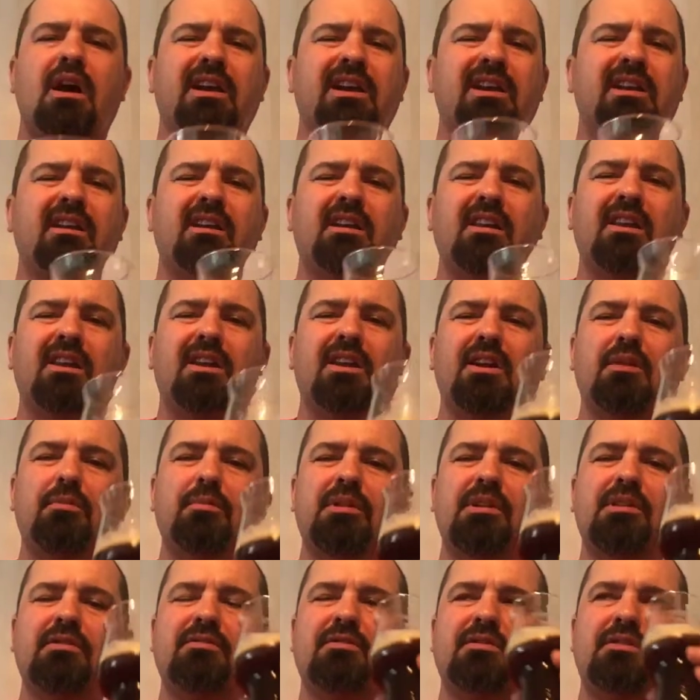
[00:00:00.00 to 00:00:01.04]
get a little
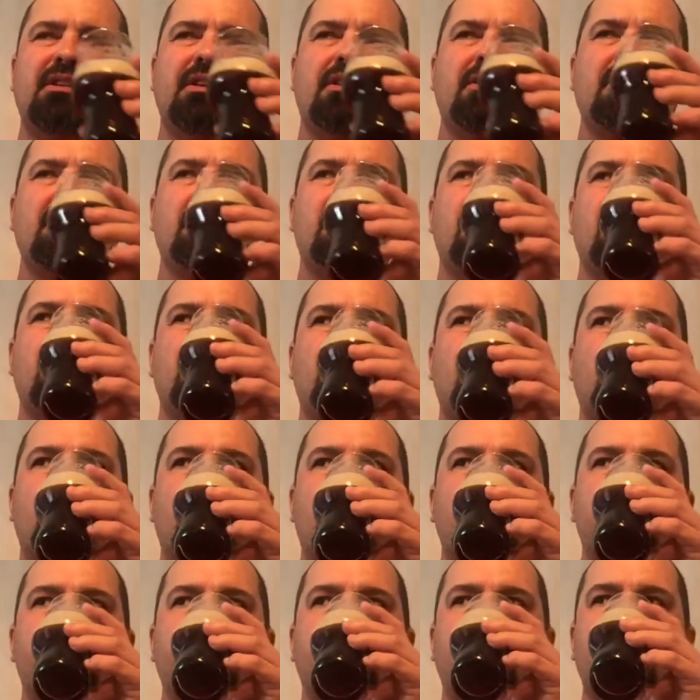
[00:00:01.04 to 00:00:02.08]
bit of an alcohol
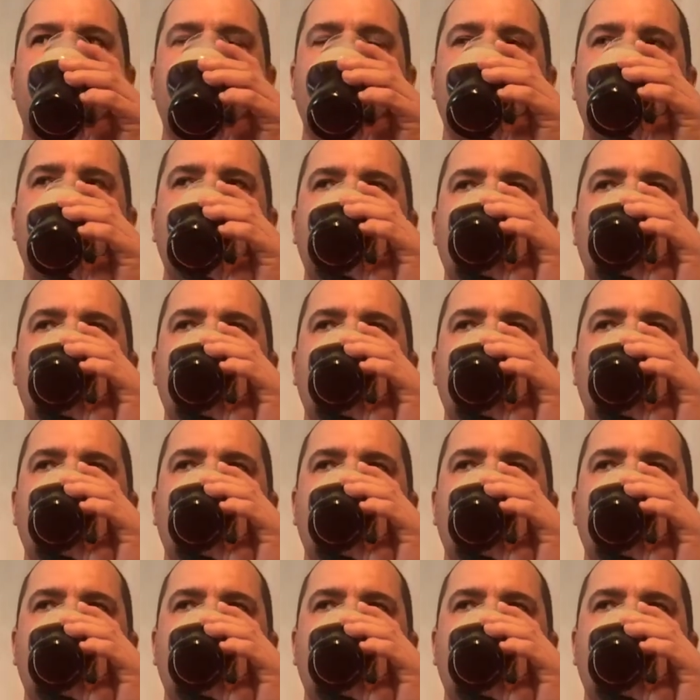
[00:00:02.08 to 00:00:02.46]
warming.